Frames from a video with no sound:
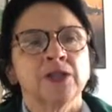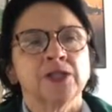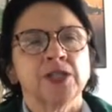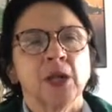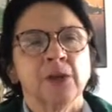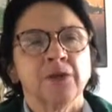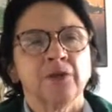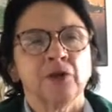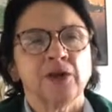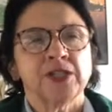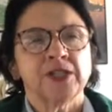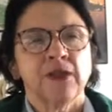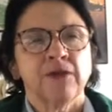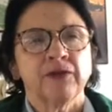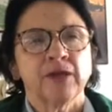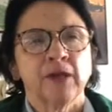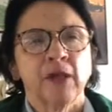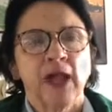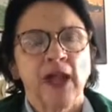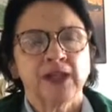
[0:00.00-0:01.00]
Chapter
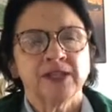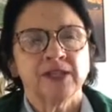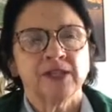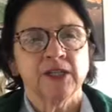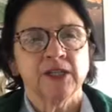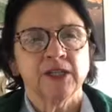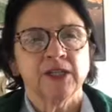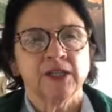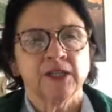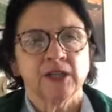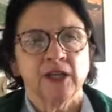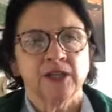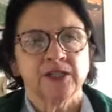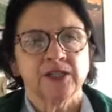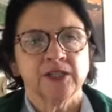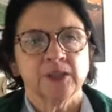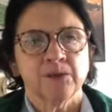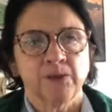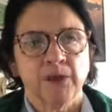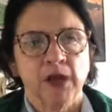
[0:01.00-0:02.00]
47 lastly
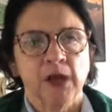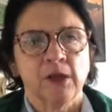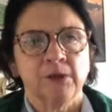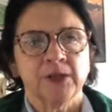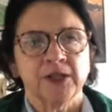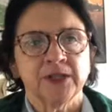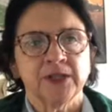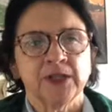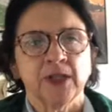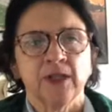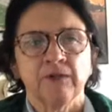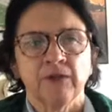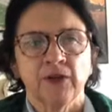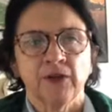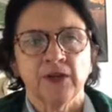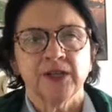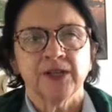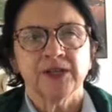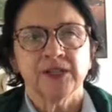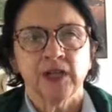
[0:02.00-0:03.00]
discusses bailments and the
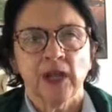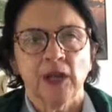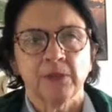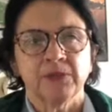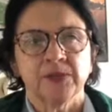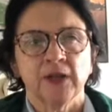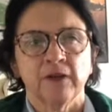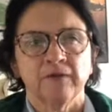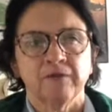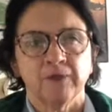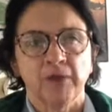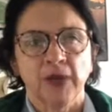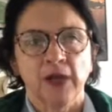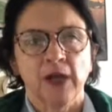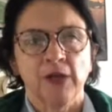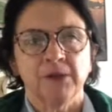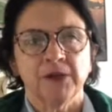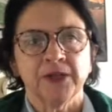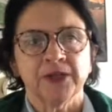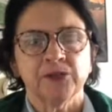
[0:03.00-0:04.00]
various types of
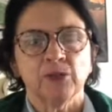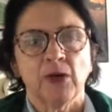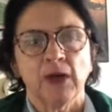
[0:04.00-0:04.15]
bailments.